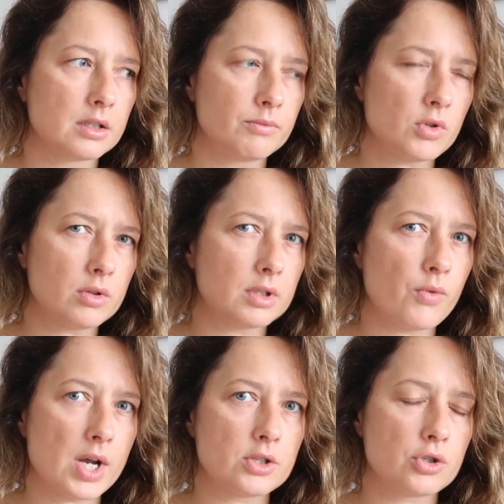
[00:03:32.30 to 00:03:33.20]
Not
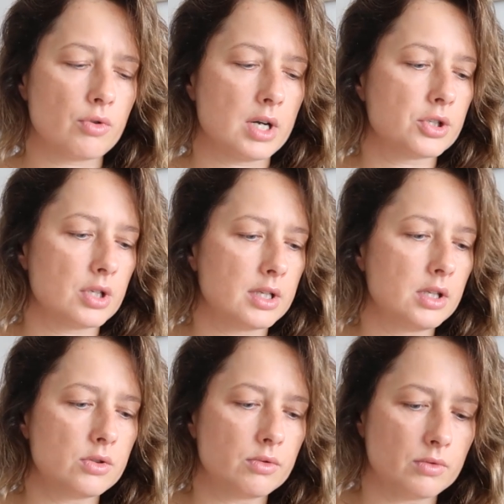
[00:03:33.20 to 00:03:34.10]
quite sure actually. I
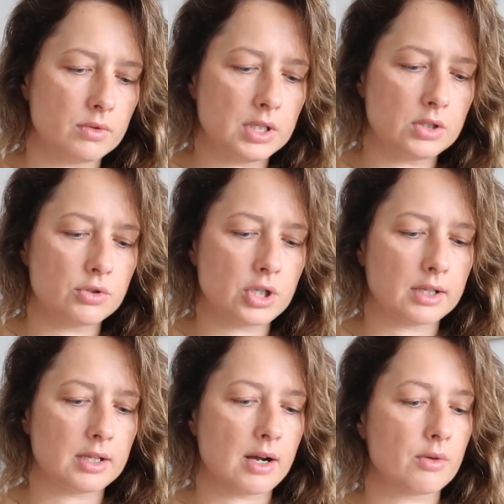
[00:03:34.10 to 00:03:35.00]
need to
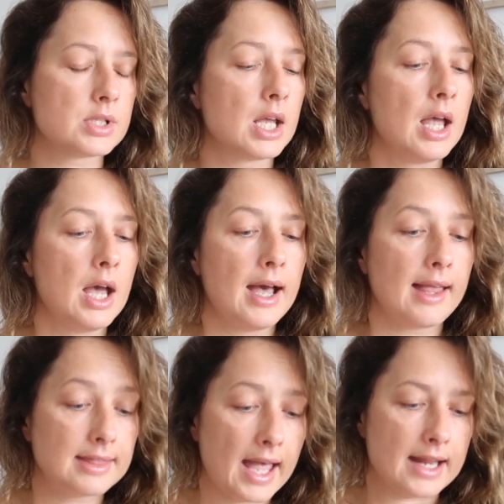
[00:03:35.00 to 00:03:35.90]
check that out.
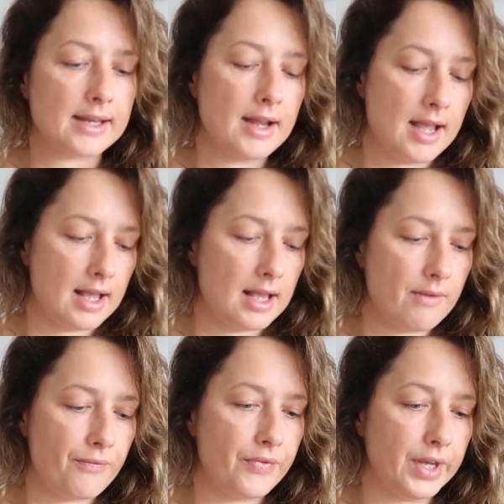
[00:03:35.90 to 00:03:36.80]
Then
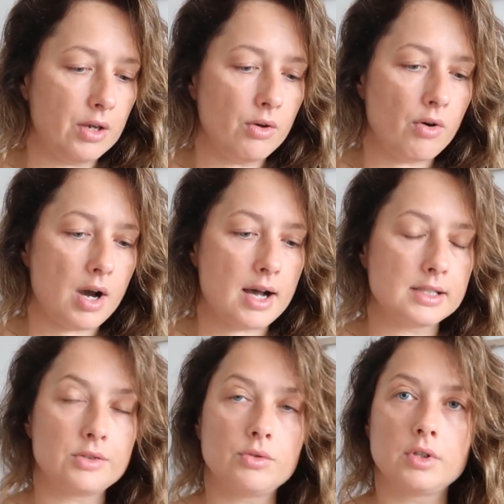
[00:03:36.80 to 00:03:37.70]
if you
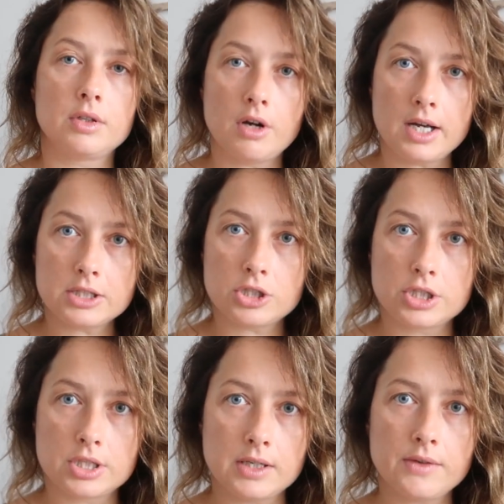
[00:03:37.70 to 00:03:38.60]
are doing night
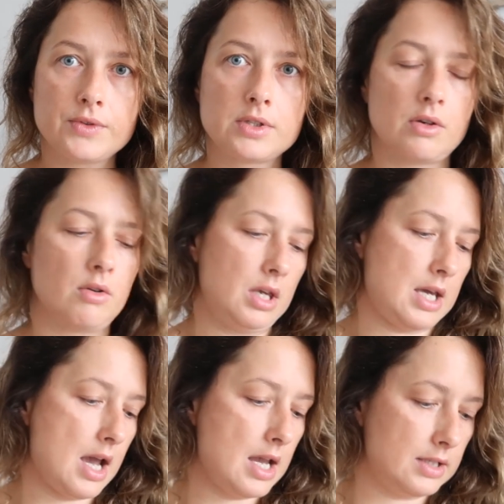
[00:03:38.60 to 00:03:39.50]
shift,
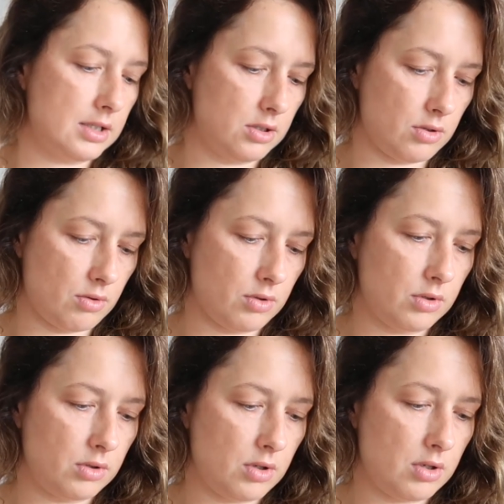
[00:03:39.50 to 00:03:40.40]
okay, so
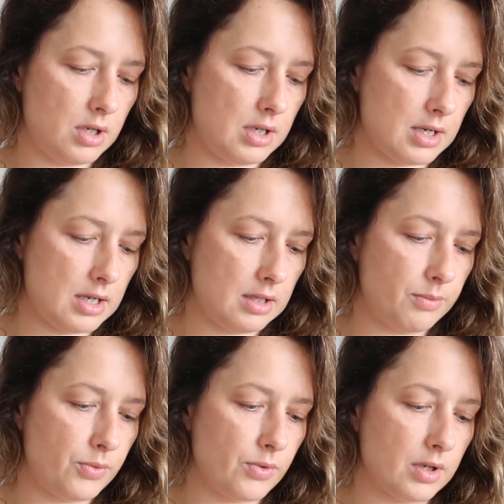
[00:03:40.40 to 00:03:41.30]

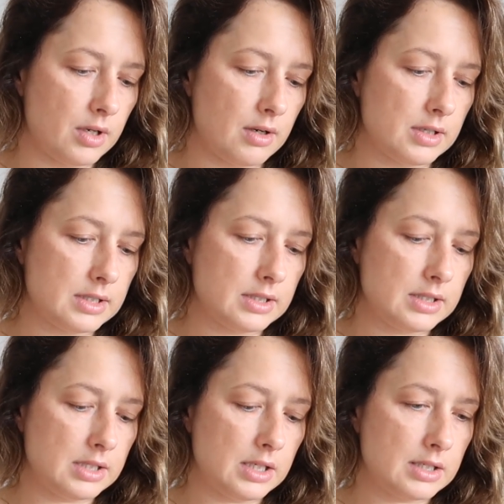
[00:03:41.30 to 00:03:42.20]

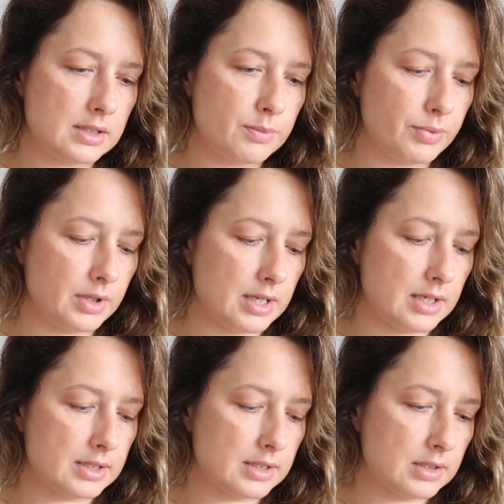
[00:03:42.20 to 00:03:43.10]
38.96
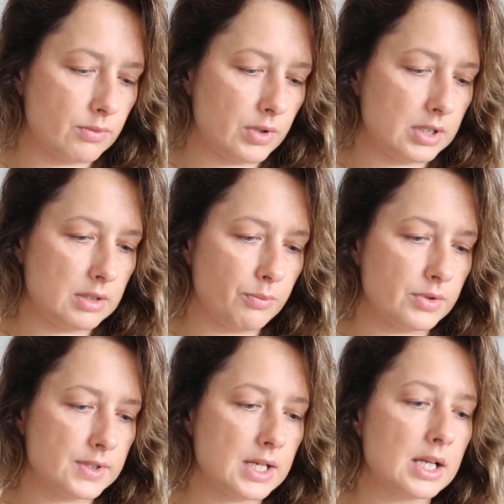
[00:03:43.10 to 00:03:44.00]
plus
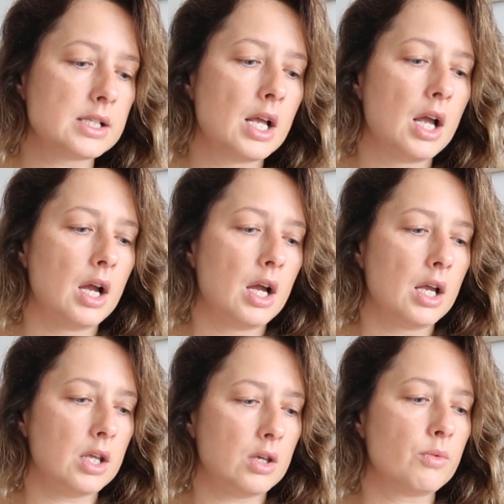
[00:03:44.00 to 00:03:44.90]
20%,
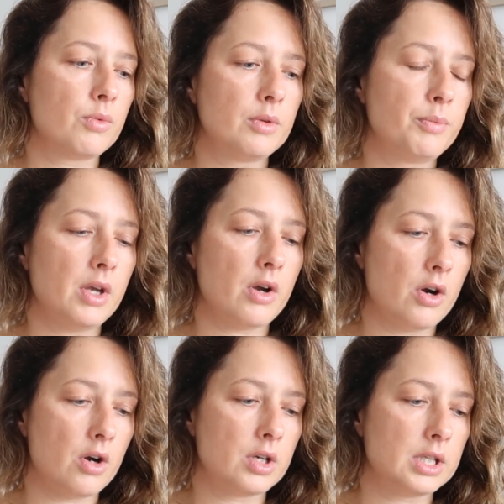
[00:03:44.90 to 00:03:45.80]
you will be
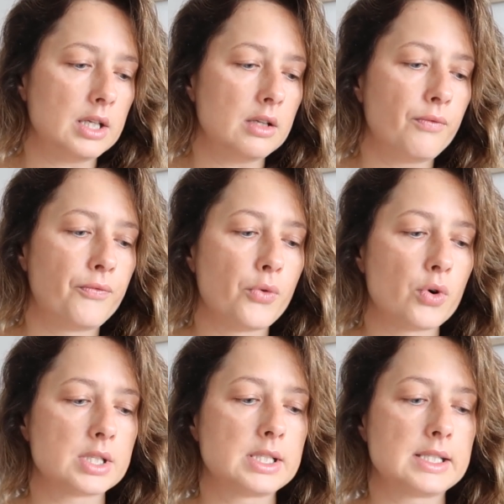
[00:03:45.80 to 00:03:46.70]
earning
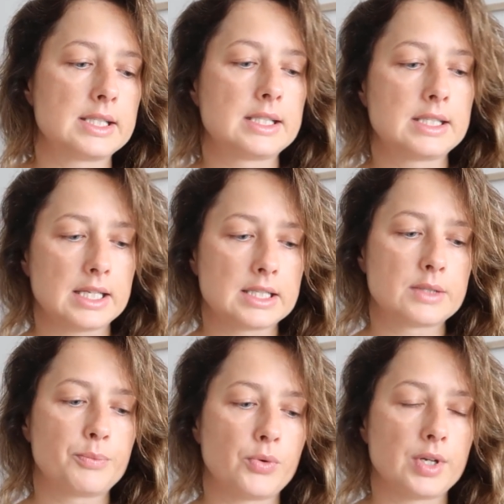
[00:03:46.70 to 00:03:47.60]

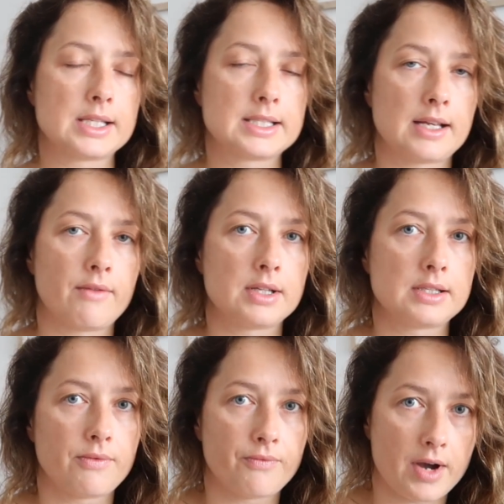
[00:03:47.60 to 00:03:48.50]

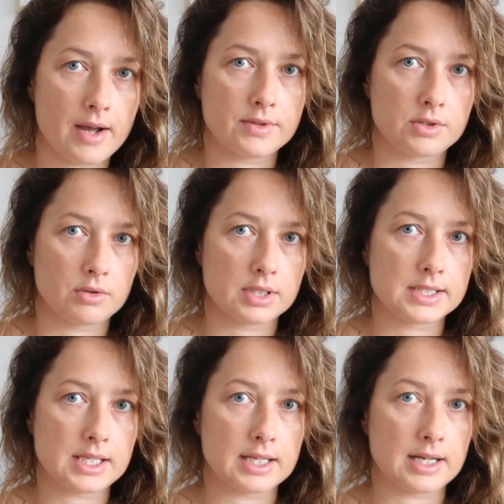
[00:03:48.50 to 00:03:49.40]

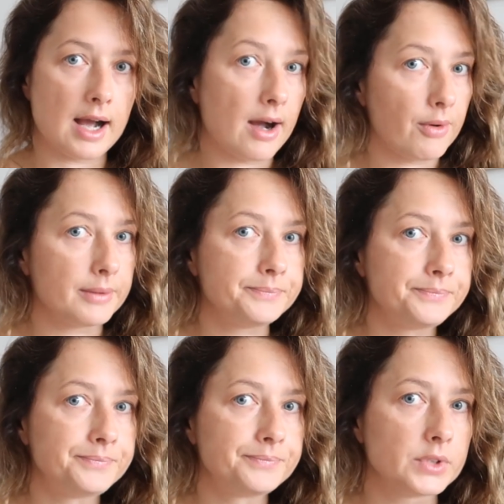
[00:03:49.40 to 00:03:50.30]
$46.75 an hour,
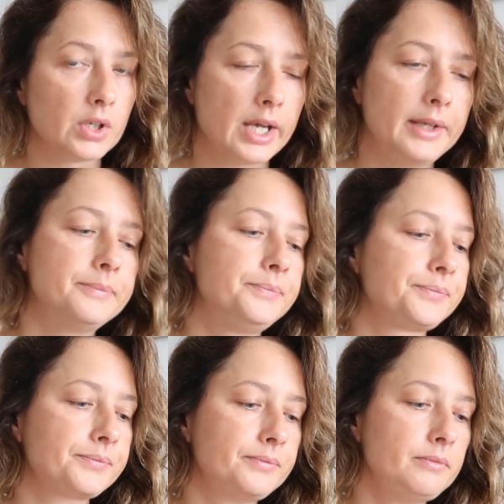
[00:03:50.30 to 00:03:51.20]
okay?
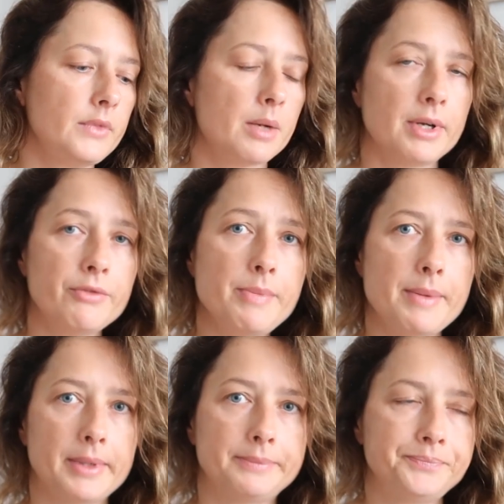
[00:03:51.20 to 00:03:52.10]
But
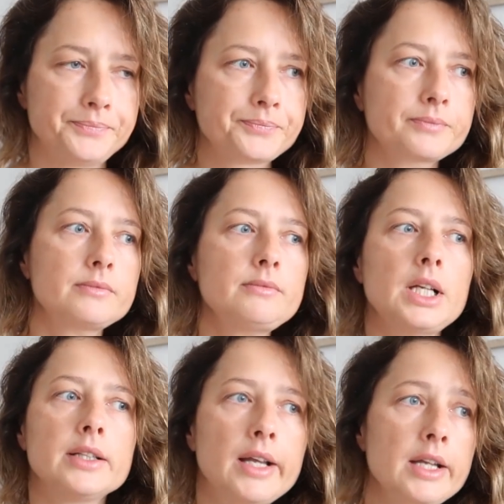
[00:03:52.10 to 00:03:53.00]
remember,
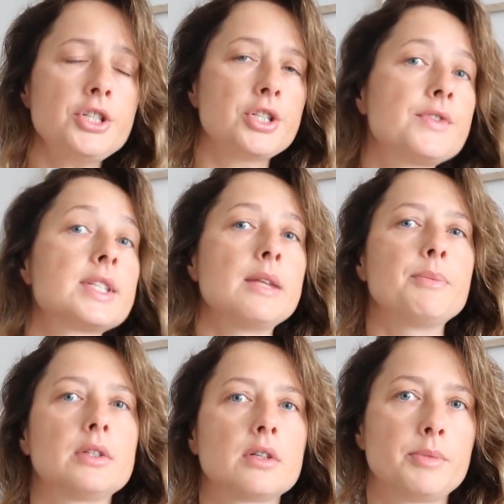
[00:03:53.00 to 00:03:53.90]
night shifts can
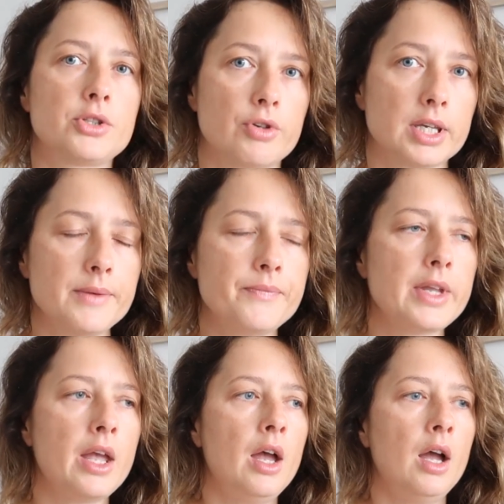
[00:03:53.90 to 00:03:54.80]
be a little bit tricky,
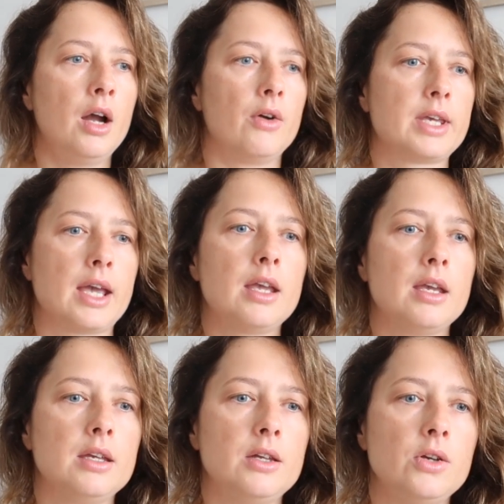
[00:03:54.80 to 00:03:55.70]

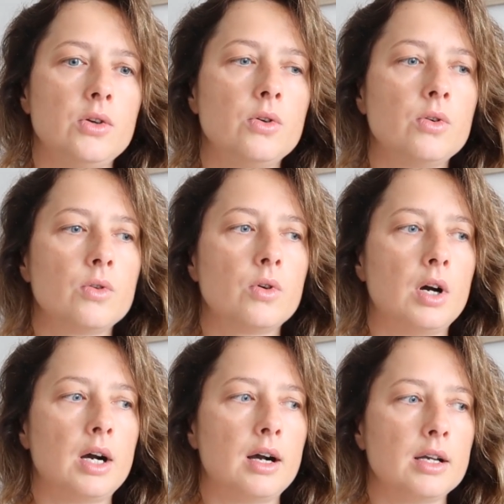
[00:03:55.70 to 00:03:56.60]
okay?
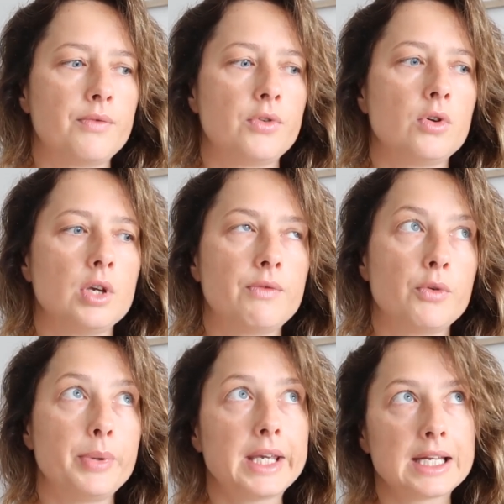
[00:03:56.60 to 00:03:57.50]
If
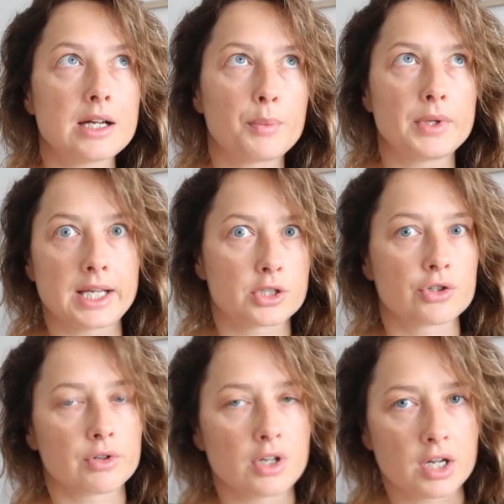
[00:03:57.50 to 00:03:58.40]
you're picking up an
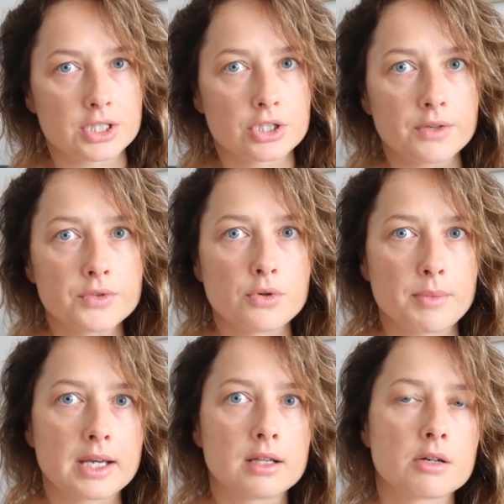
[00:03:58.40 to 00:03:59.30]
extra night shift to
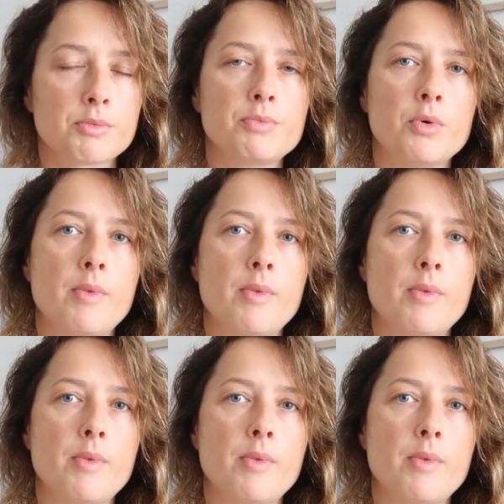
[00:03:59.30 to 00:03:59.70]
make a little bit more